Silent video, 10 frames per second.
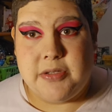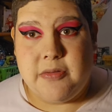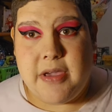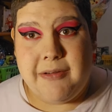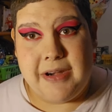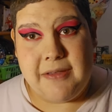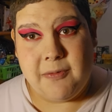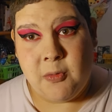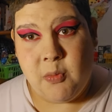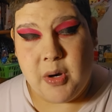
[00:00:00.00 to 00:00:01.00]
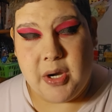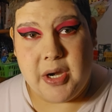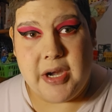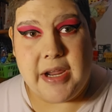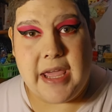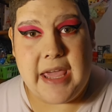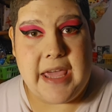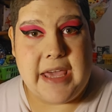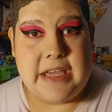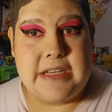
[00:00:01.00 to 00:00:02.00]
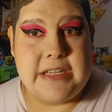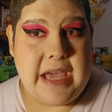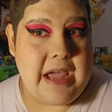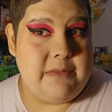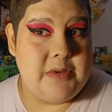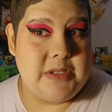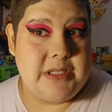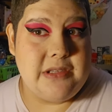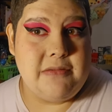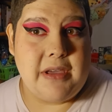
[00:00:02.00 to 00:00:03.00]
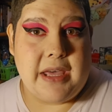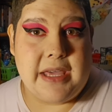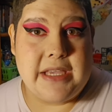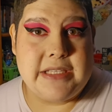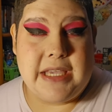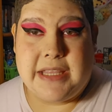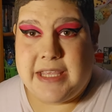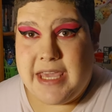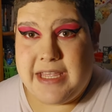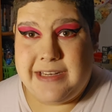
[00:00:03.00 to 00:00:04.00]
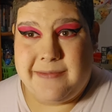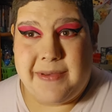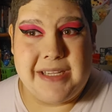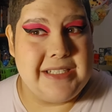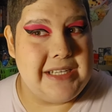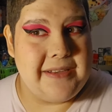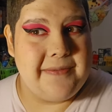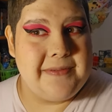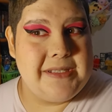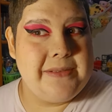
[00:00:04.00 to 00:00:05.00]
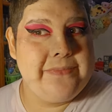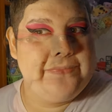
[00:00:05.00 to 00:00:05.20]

to get ready for work, and I will see you guys at the end of my shift.